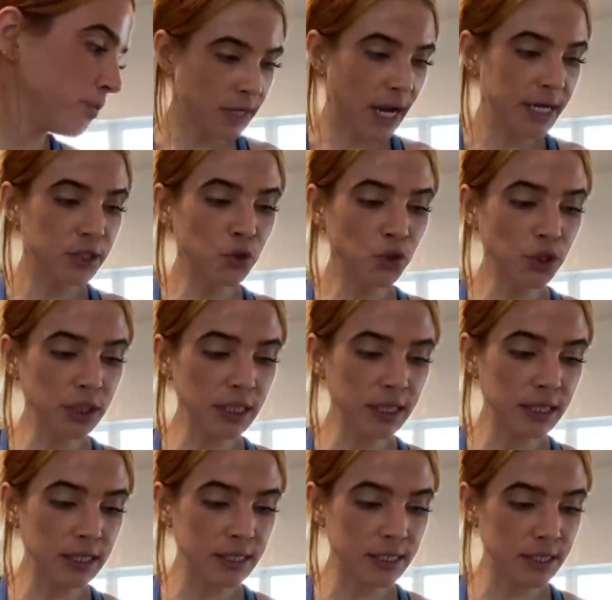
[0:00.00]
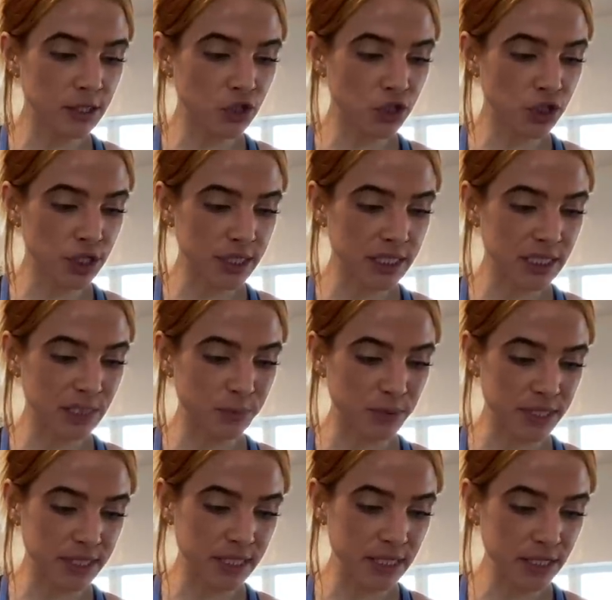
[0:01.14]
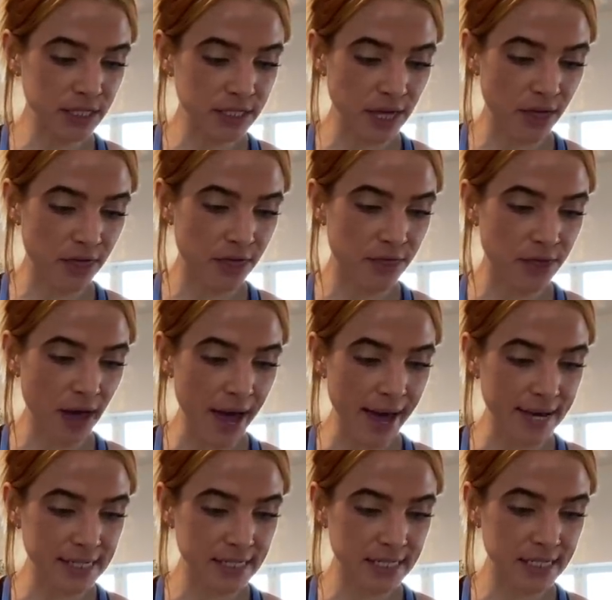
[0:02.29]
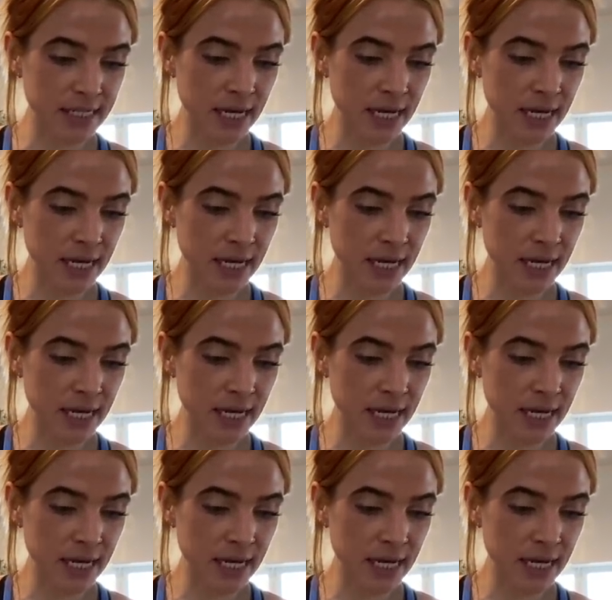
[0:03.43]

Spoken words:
I usually get the endangered species that